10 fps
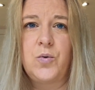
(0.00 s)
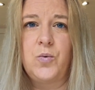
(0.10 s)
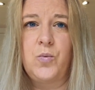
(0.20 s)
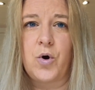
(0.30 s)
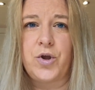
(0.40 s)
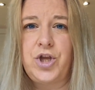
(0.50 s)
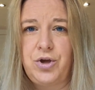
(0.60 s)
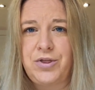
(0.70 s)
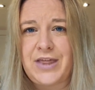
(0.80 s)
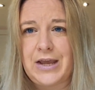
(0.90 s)
what
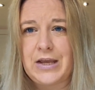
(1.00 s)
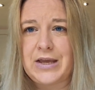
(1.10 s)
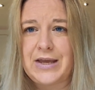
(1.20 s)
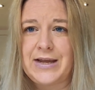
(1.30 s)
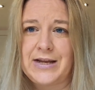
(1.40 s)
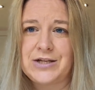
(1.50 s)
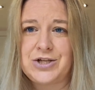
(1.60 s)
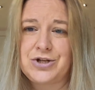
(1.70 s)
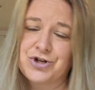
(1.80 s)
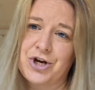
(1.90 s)
you think is
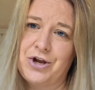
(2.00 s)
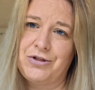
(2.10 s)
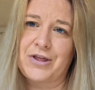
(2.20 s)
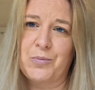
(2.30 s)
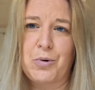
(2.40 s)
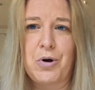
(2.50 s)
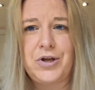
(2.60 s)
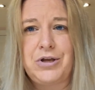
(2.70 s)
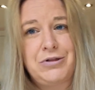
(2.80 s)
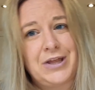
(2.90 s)
truth and what
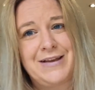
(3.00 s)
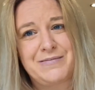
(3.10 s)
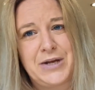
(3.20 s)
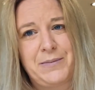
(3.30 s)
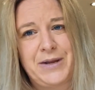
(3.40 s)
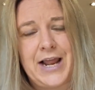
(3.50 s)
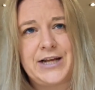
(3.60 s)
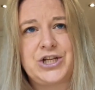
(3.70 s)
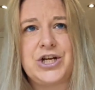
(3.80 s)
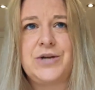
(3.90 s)
you think is
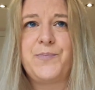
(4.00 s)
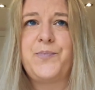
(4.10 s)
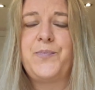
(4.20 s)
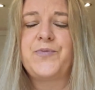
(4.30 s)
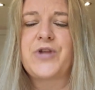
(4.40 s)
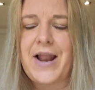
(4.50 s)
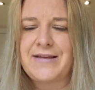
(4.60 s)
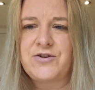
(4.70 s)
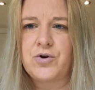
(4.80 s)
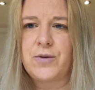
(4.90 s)
manipulation. So
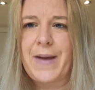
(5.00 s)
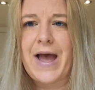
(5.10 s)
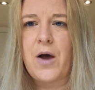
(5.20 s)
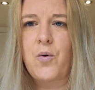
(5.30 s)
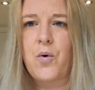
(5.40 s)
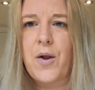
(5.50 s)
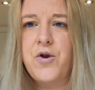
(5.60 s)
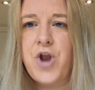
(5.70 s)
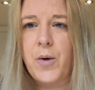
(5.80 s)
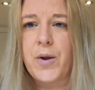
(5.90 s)
let's talk about
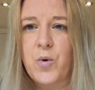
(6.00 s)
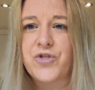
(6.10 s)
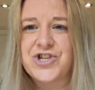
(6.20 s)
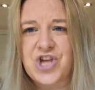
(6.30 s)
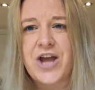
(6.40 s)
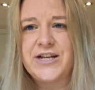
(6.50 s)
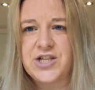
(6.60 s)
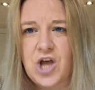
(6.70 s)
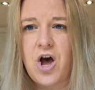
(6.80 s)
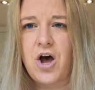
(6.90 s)
knowing what the
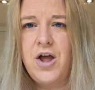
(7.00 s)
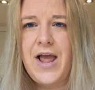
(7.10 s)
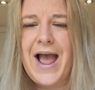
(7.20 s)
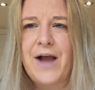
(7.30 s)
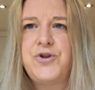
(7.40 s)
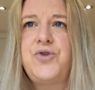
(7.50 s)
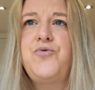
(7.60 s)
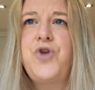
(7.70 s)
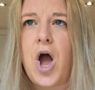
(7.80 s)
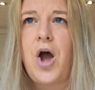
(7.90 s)
signs are. How do you
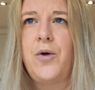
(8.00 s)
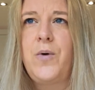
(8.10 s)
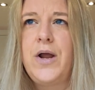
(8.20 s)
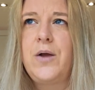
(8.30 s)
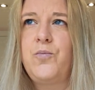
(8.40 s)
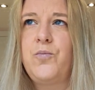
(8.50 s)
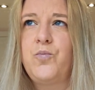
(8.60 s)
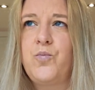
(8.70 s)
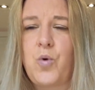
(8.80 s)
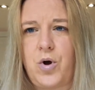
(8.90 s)
know
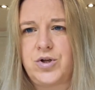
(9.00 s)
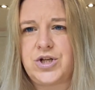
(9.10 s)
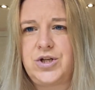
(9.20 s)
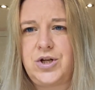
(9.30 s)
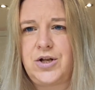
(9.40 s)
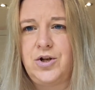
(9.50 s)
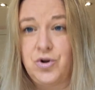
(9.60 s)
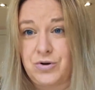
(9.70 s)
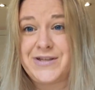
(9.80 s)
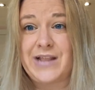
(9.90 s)
what
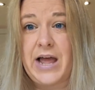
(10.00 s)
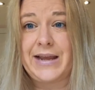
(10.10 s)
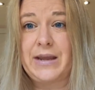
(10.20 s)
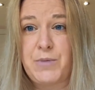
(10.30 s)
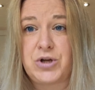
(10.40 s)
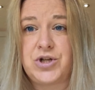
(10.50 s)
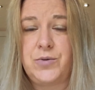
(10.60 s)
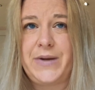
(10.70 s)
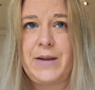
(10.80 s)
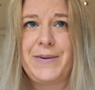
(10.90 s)
looks like emotional
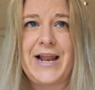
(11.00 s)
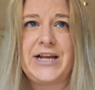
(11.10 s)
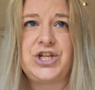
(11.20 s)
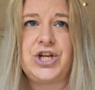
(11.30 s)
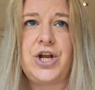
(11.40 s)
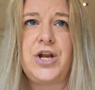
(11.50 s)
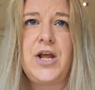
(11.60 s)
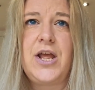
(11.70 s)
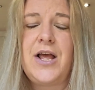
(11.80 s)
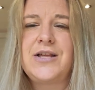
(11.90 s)
manipulation?
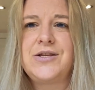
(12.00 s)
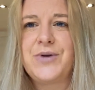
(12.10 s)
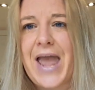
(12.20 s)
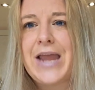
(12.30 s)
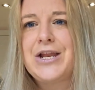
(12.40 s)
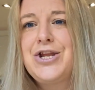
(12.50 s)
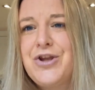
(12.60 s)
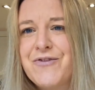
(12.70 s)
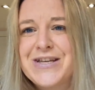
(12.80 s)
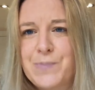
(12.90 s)
So again,
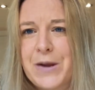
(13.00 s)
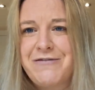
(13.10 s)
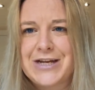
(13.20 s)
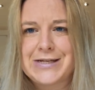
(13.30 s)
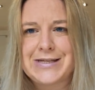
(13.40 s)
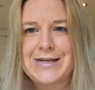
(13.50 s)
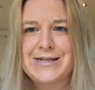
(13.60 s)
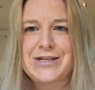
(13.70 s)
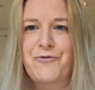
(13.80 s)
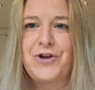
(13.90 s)
you've experienced
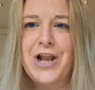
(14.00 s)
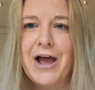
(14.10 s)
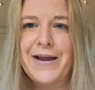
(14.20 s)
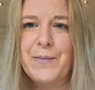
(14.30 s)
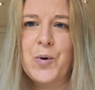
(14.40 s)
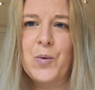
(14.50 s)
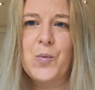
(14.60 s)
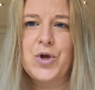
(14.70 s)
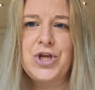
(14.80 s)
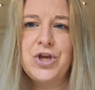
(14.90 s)
this, so rely upon
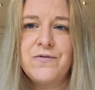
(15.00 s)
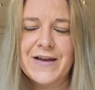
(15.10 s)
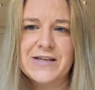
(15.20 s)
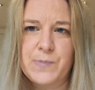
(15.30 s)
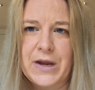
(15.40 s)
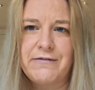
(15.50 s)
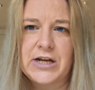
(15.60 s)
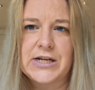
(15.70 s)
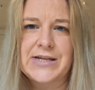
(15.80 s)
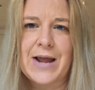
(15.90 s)
what you've
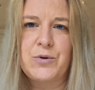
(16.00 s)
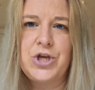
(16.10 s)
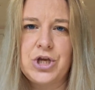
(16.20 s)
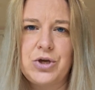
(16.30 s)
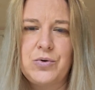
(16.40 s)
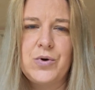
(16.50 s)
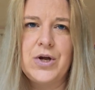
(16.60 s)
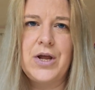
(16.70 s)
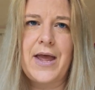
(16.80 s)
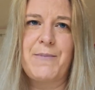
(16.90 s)
experienced, how you
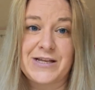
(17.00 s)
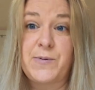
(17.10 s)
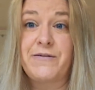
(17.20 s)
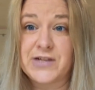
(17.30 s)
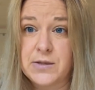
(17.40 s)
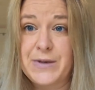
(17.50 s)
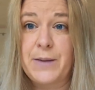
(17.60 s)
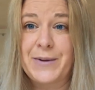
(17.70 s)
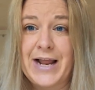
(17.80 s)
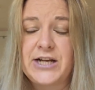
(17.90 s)
experienced the
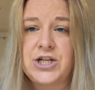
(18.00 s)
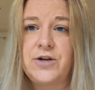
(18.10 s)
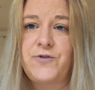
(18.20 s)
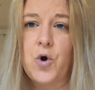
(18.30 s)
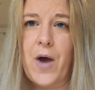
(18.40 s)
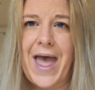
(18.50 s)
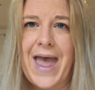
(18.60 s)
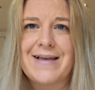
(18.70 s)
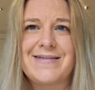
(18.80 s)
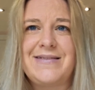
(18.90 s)
manipulation of your
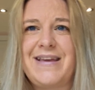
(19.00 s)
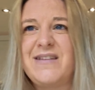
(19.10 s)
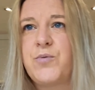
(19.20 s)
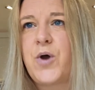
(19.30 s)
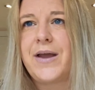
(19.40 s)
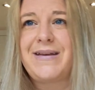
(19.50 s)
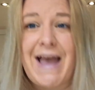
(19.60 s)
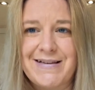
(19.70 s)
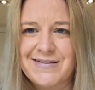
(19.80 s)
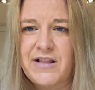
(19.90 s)
ex. And these were
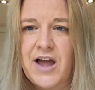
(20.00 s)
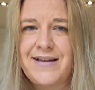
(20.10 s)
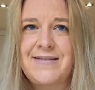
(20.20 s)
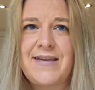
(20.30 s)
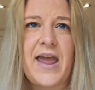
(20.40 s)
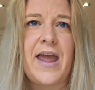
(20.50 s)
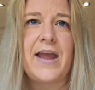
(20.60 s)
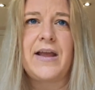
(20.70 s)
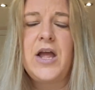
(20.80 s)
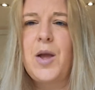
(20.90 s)

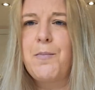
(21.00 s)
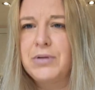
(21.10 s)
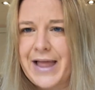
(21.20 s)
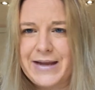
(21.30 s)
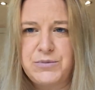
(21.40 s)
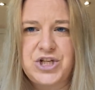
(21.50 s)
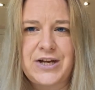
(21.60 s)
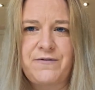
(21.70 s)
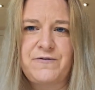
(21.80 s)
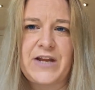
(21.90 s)
gaslighting, blame
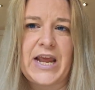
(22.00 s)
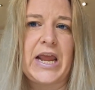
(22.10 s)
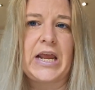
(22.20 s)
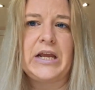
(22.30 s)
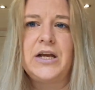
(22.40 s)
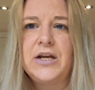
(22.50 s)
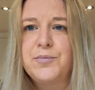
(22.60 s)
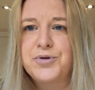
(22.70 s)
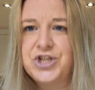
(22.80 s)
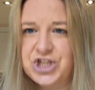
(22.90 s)
shifting,
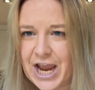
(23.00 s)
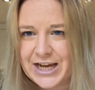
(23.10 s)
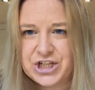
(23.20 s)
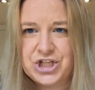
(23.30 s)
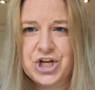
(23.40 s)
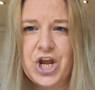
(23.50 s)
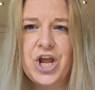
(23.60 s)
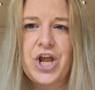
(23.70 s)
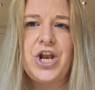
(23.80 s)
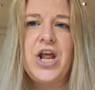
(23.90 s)

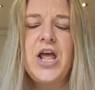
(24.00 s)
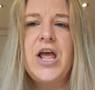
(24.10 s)
projection.